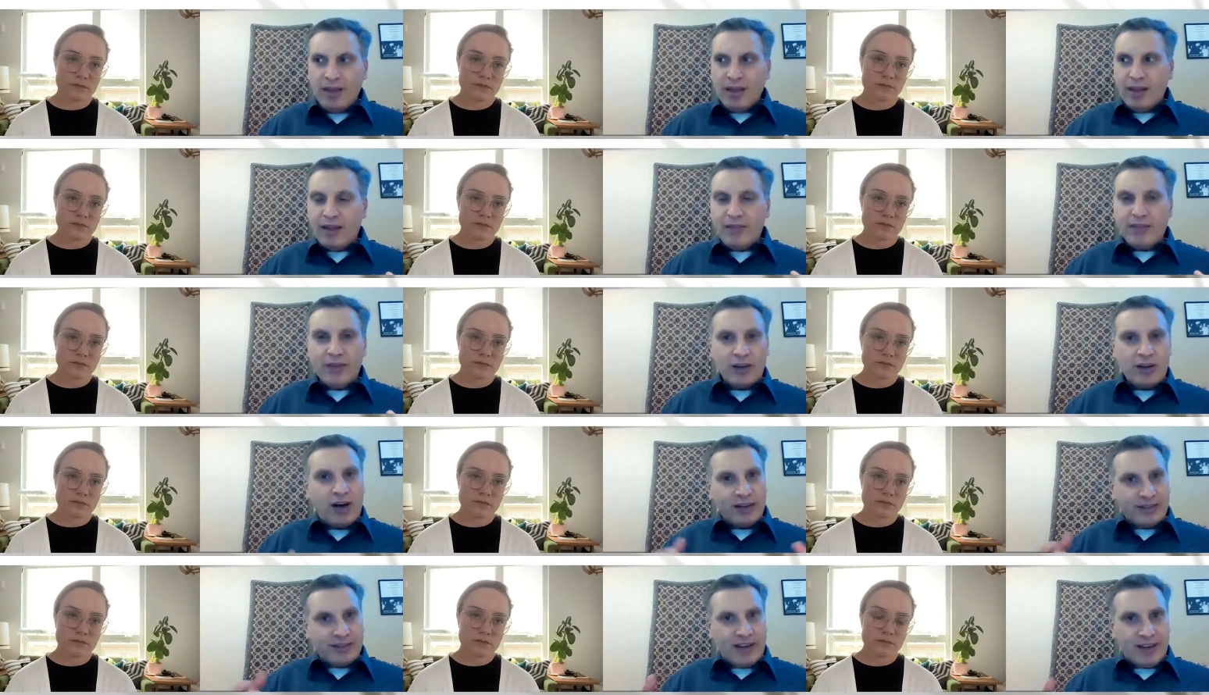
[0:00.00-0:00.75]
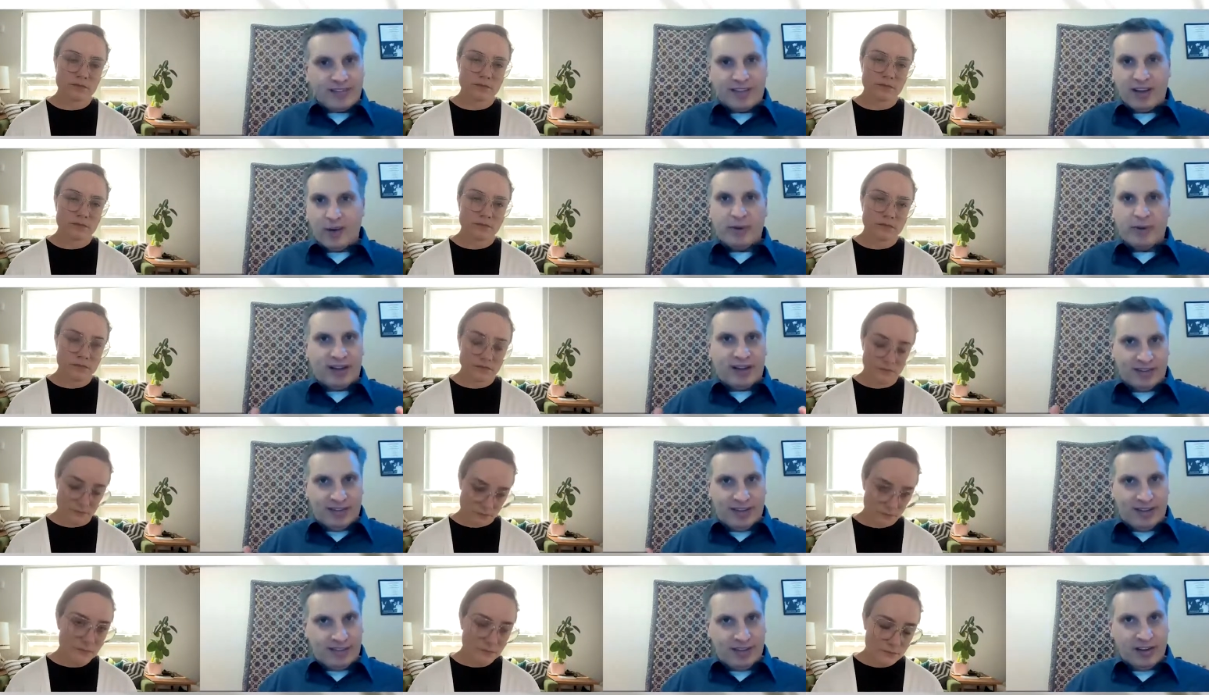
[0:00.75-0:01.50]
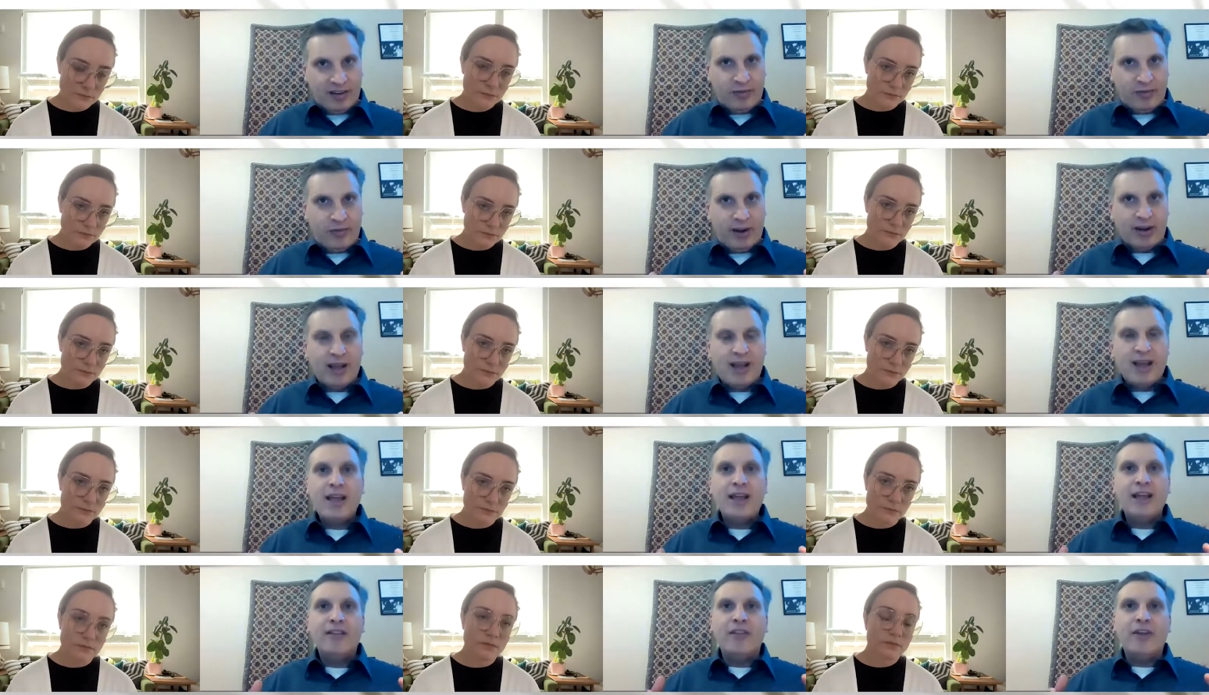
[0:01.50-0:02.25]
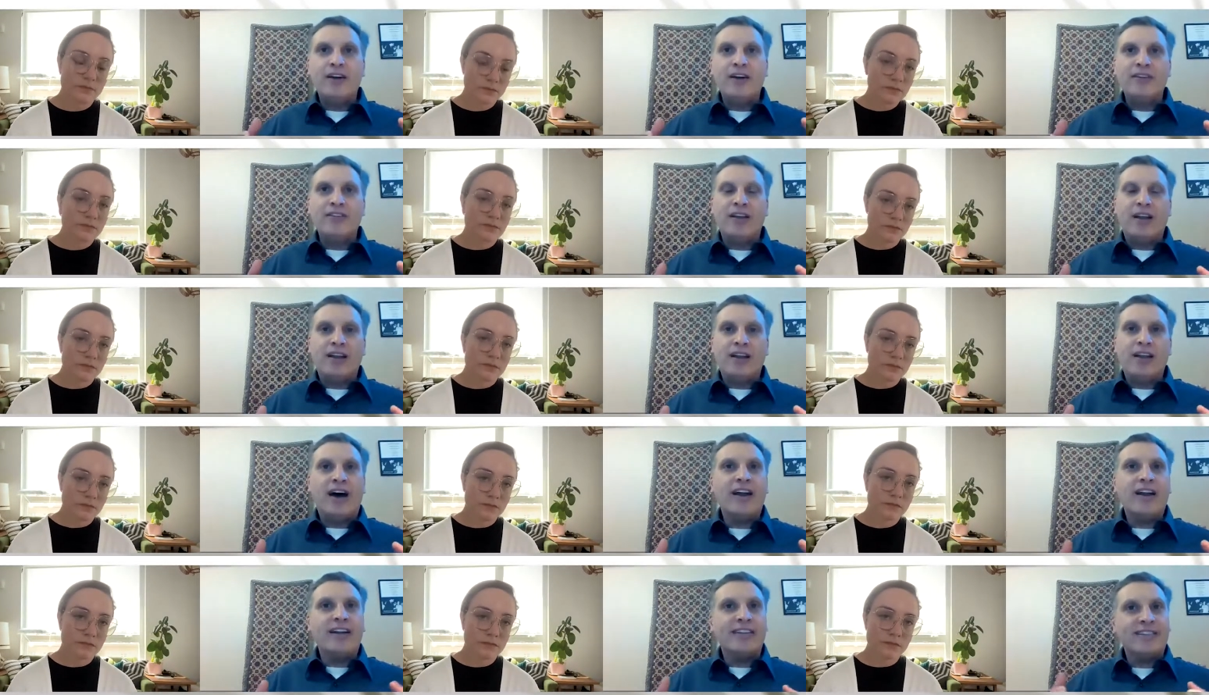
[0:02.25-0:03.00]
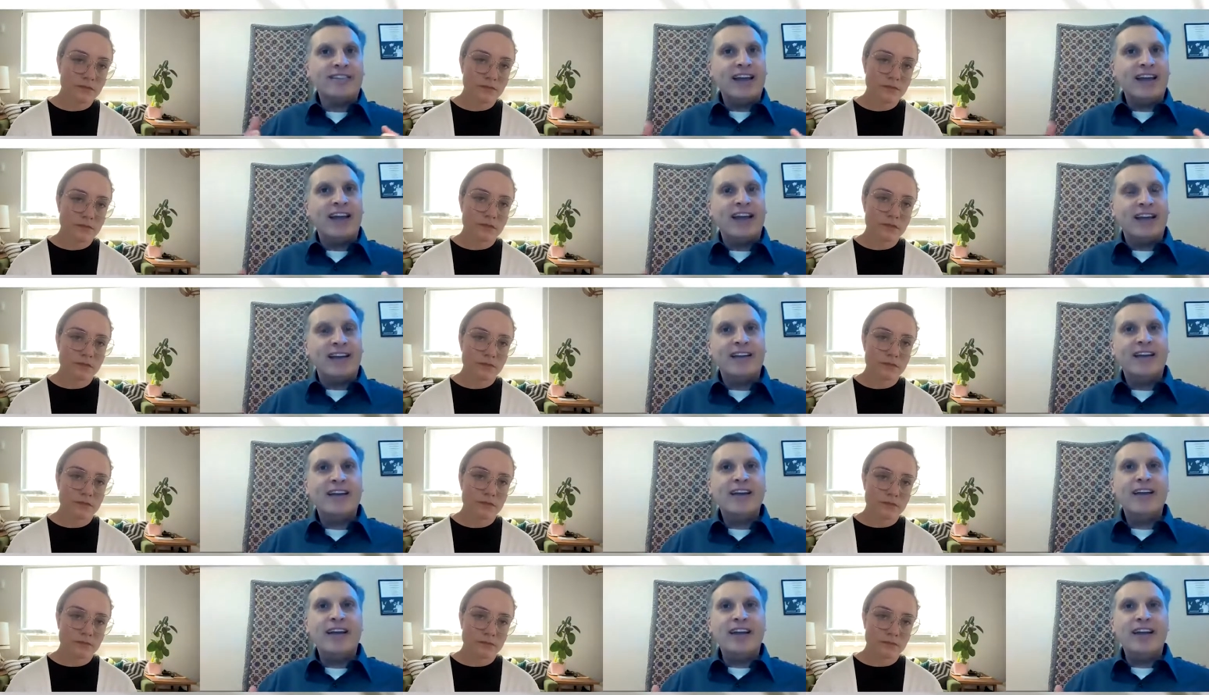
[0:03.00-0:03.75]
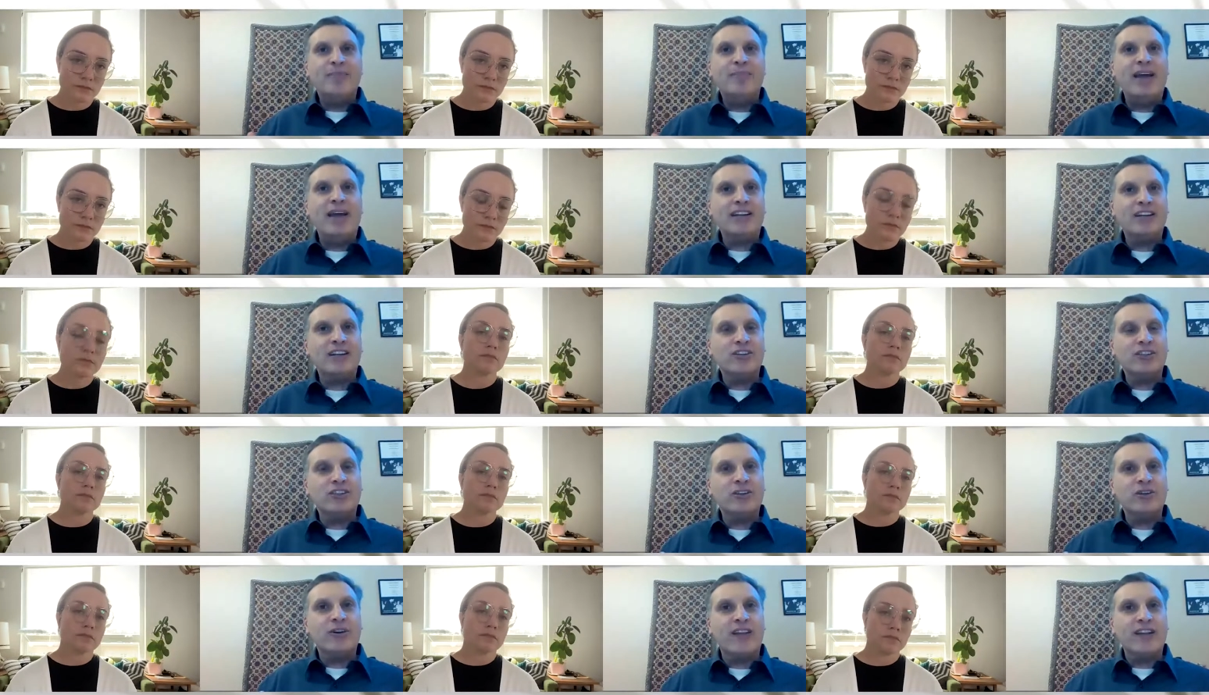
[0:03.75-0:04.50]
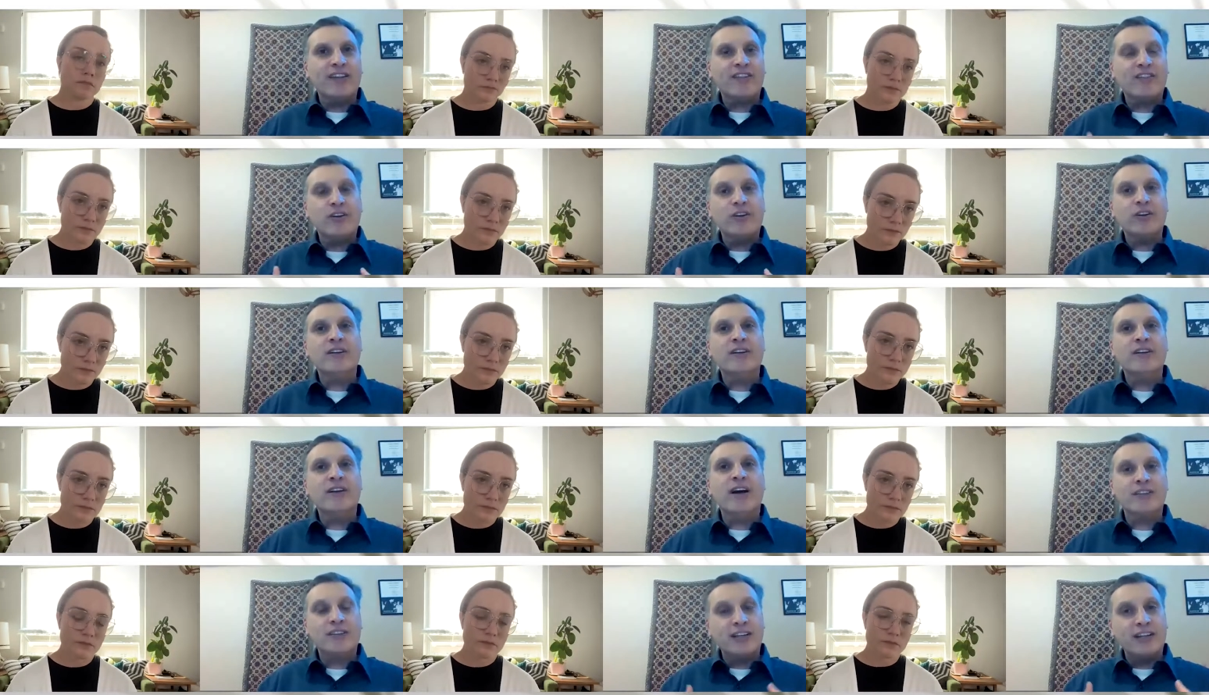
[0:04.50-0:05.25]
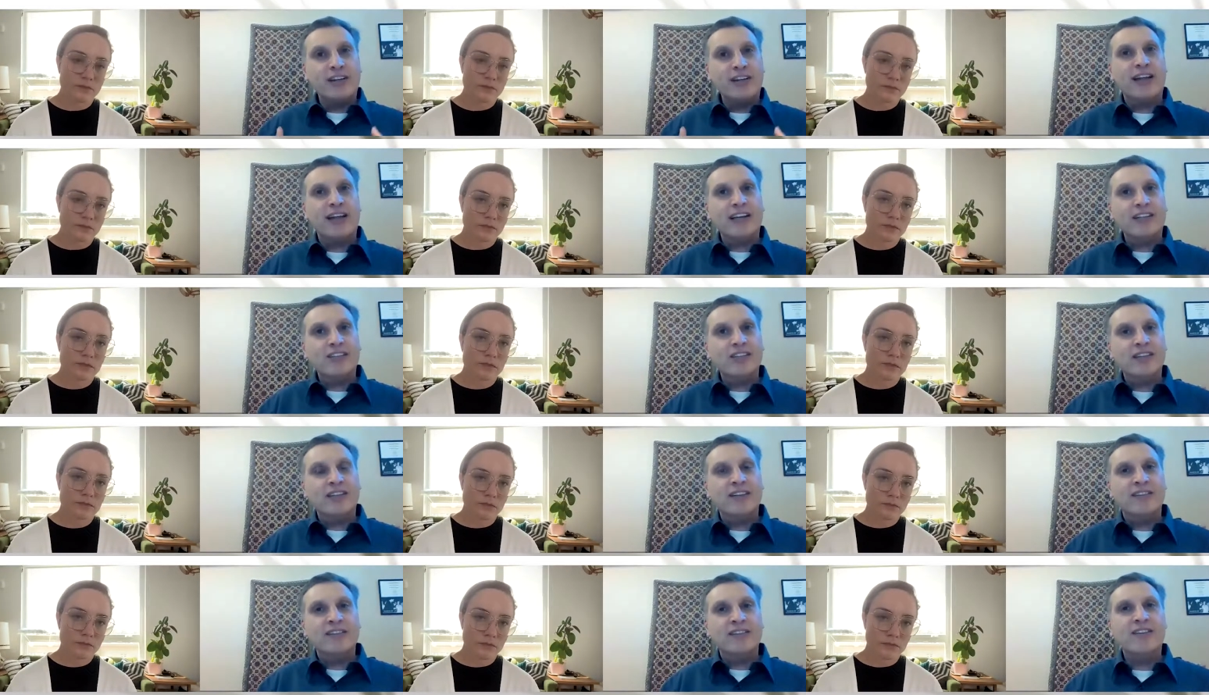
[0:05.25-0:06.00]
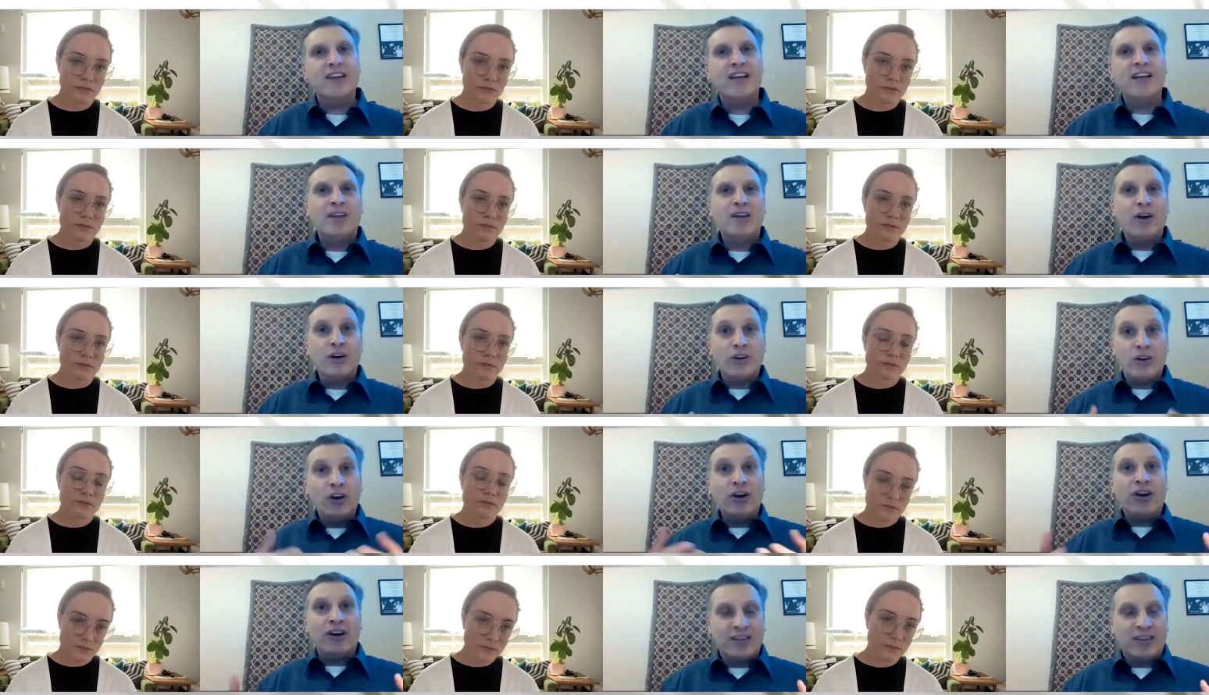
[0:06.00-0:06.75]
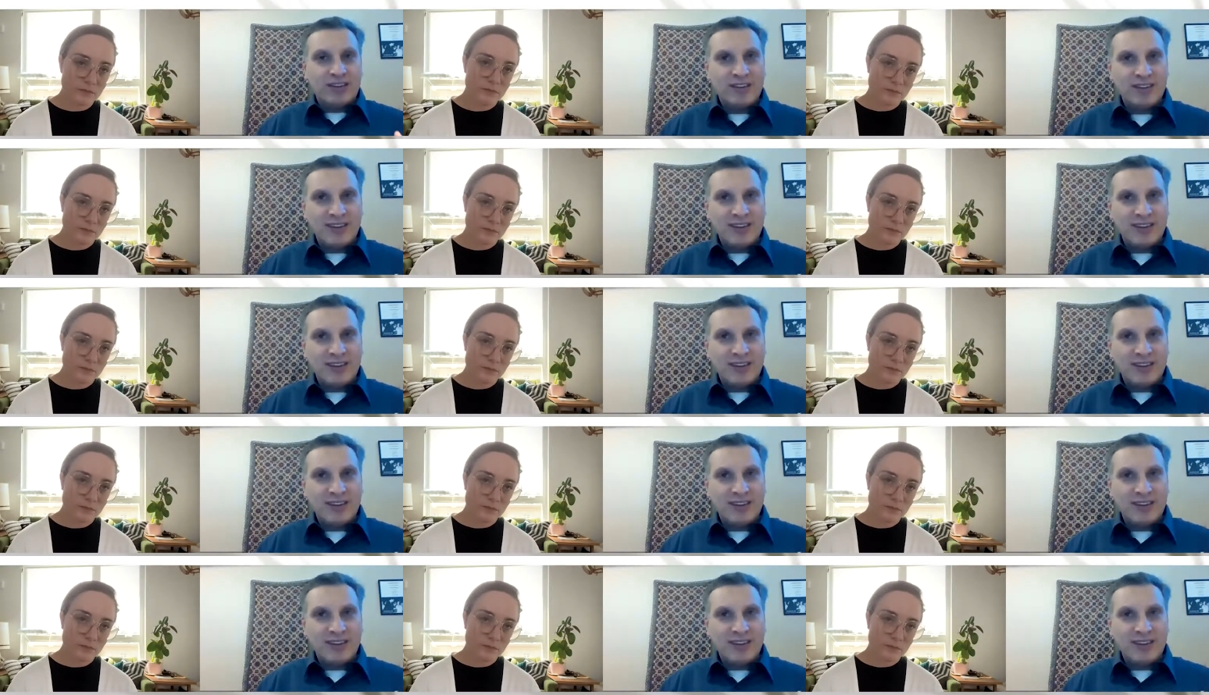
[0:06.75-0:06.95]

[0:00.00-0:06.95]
Speaker 1: in the context that we exist in, right? There's a lot at stake in making sure that certain articulations occur.